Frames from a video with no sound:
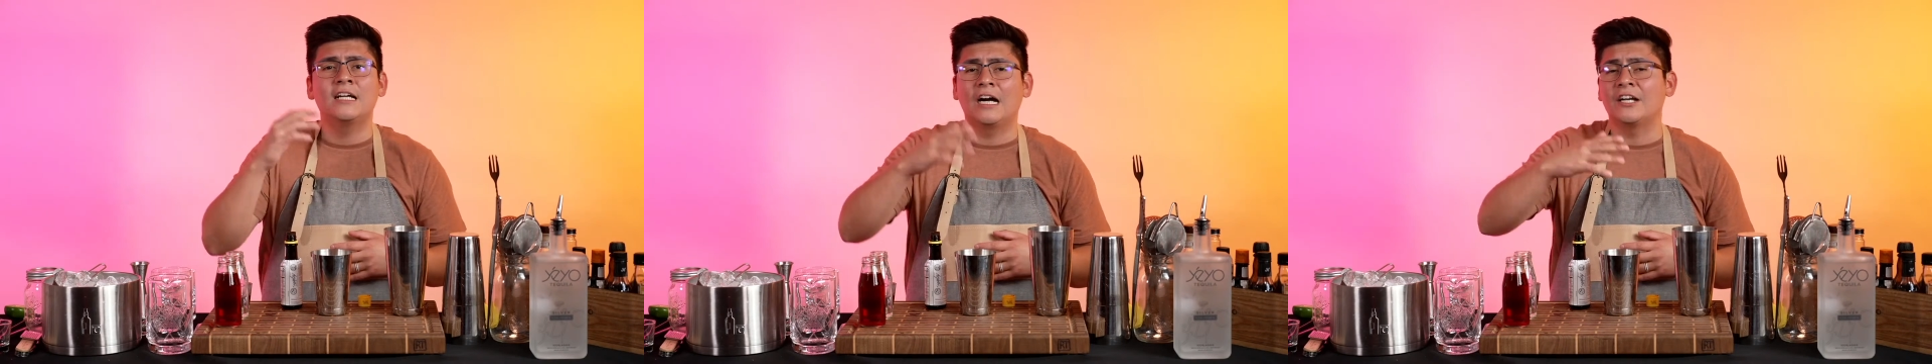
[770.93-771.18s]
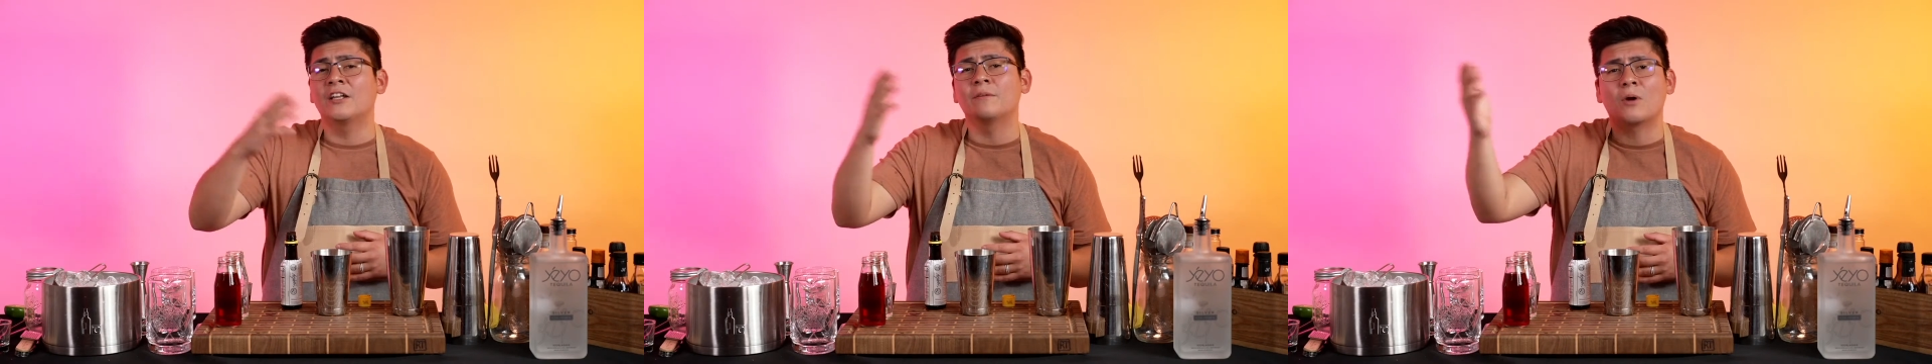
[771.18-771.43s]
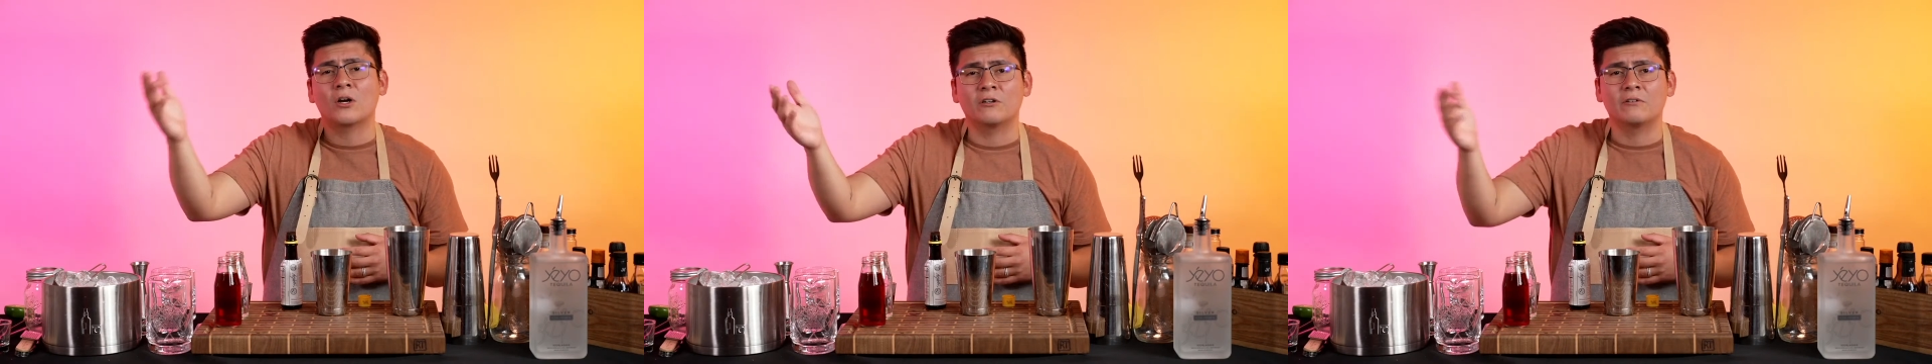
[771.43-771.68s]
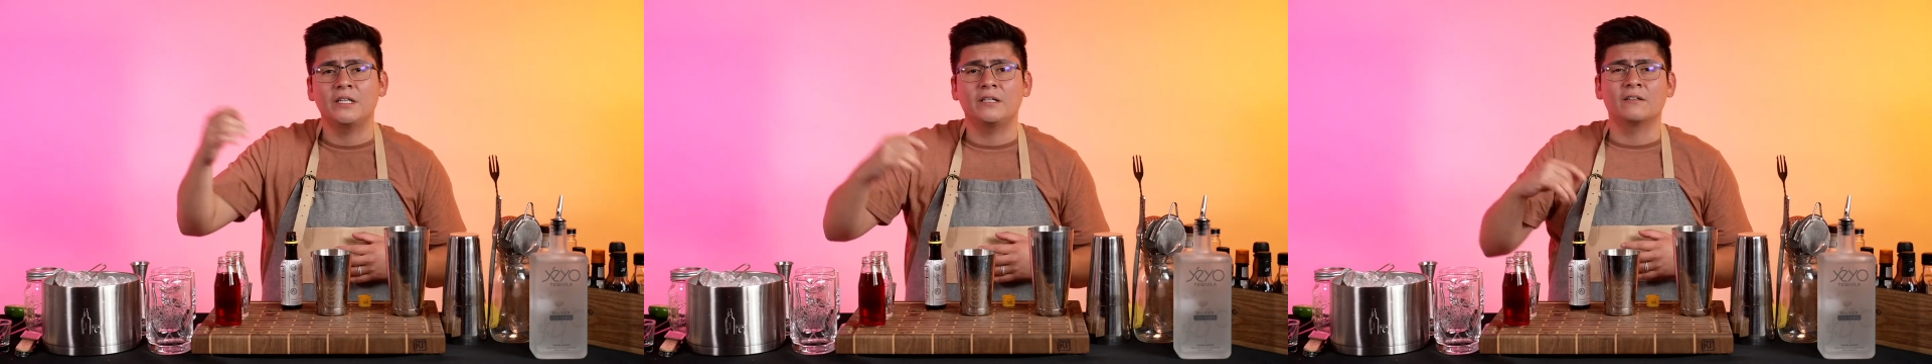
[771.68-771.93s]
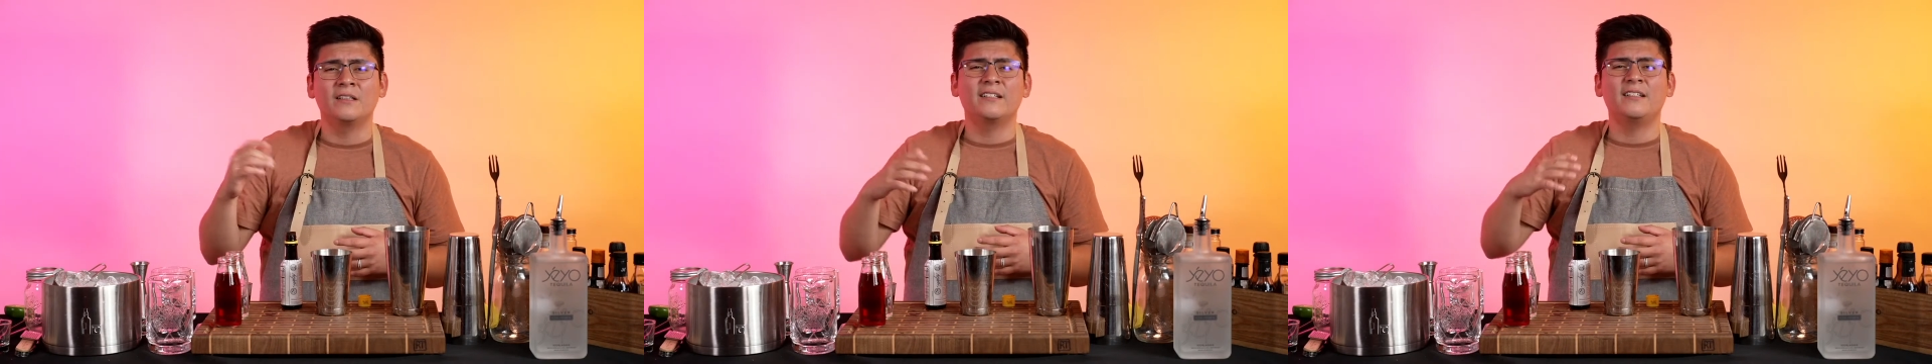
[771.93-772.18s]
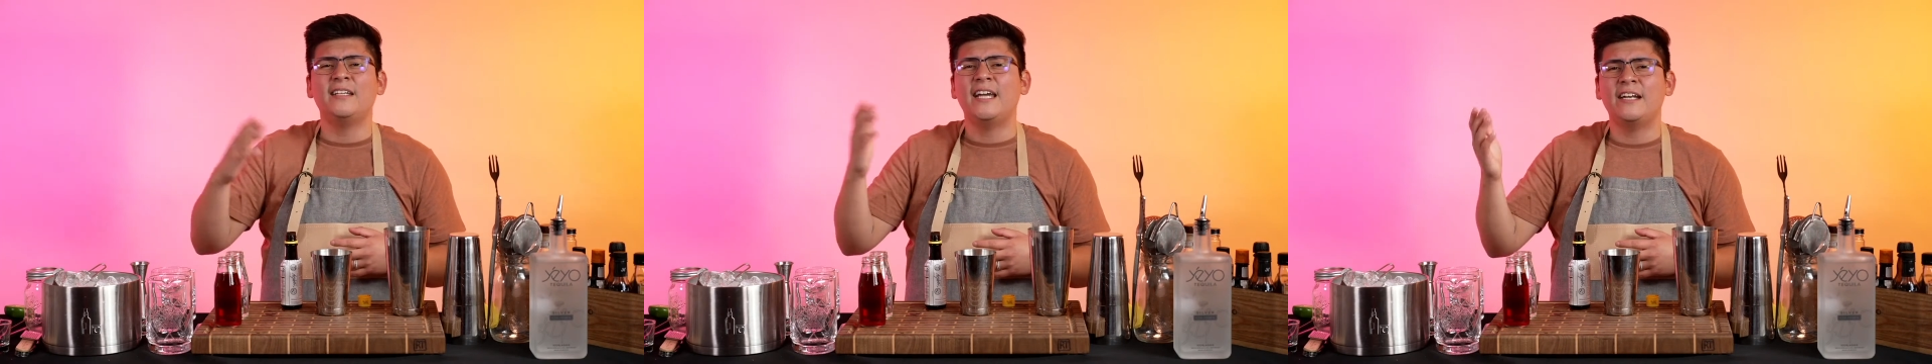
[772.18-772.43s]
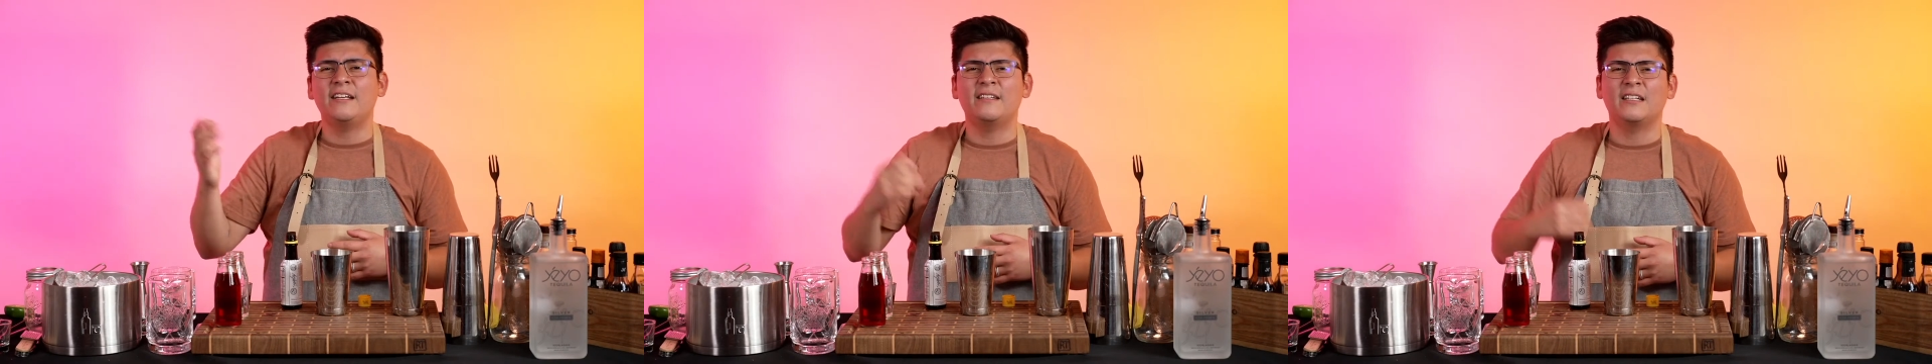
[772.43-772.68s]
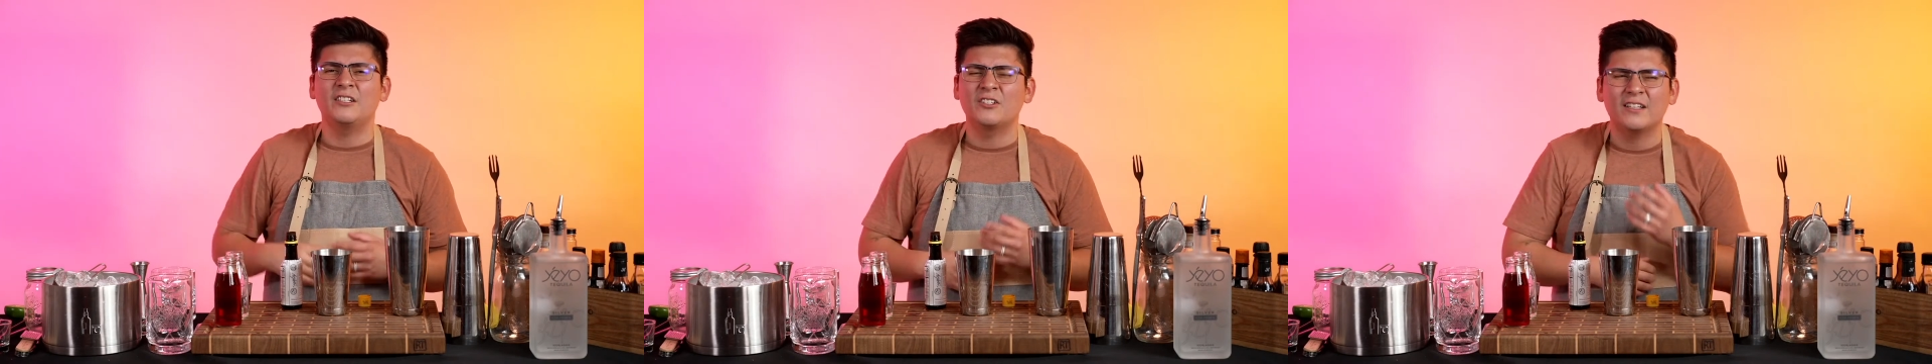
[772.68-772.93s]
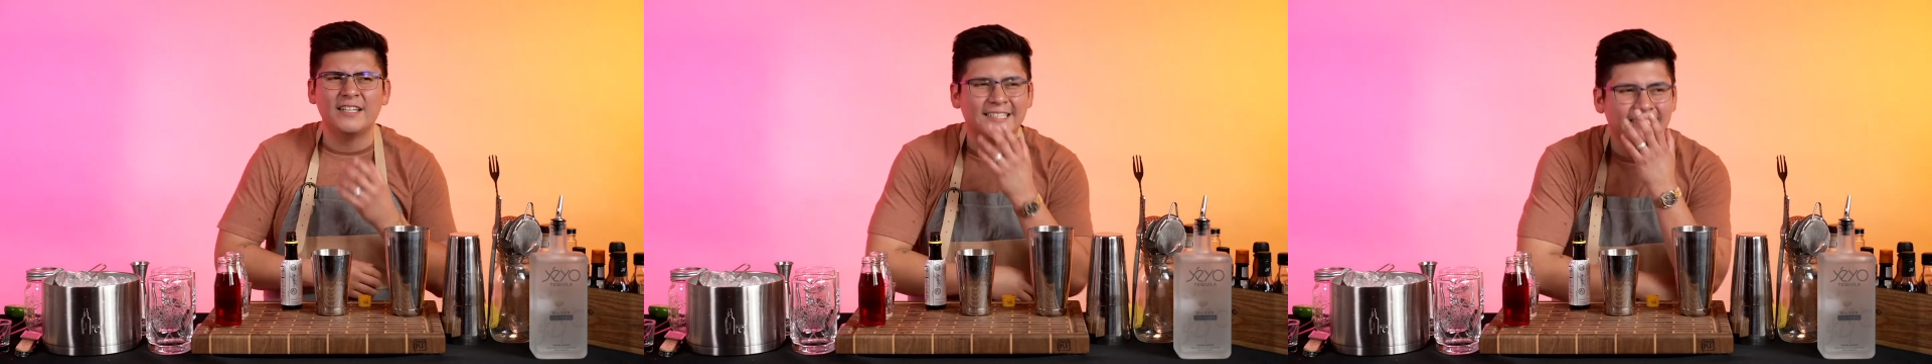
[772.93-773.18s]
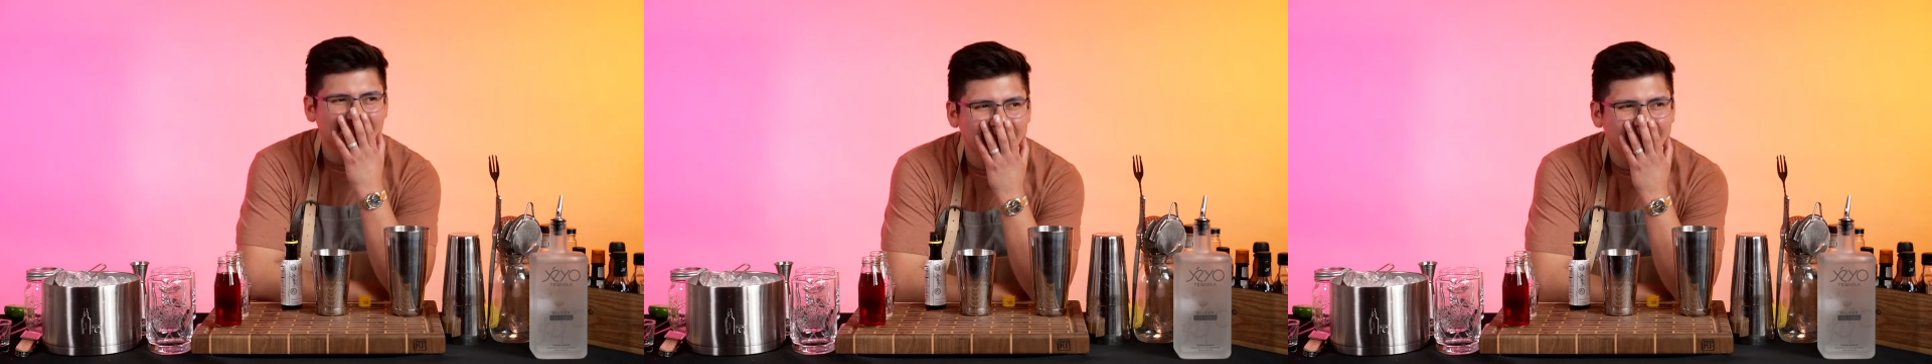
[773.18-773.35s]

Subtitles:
another margarita, or literally anything, and you're like,